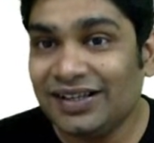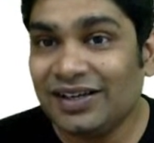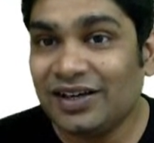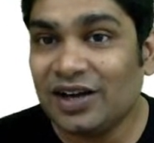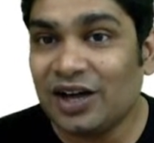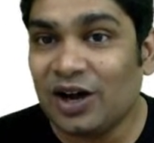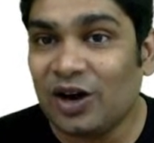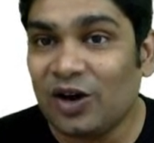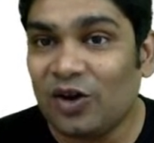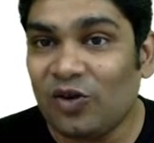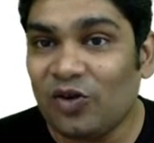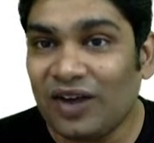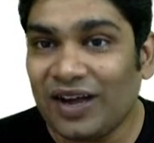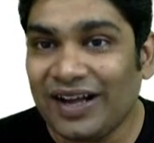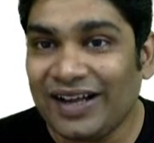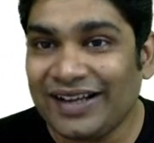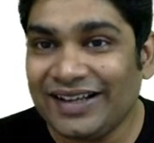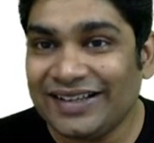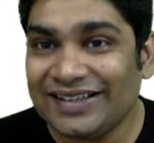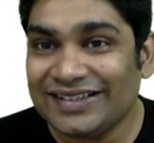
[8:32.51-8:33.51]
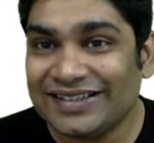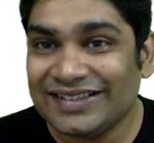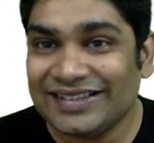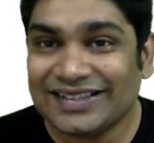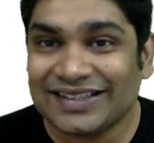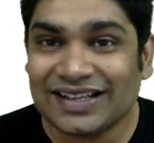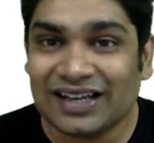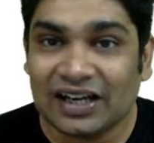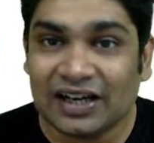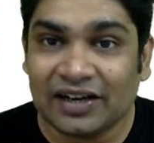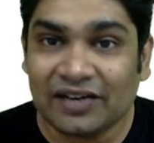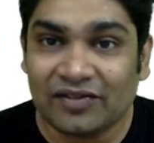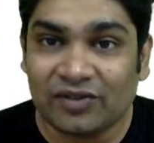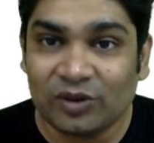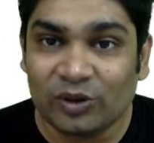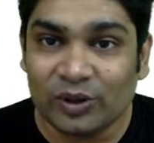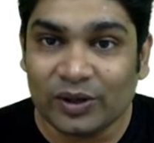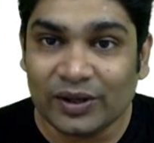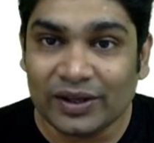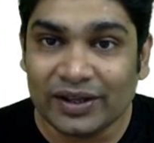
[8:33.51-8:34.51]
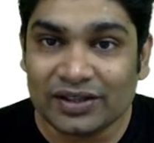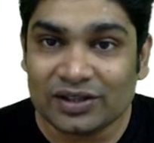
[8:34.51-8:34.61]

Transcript: Now, why is this current flowing?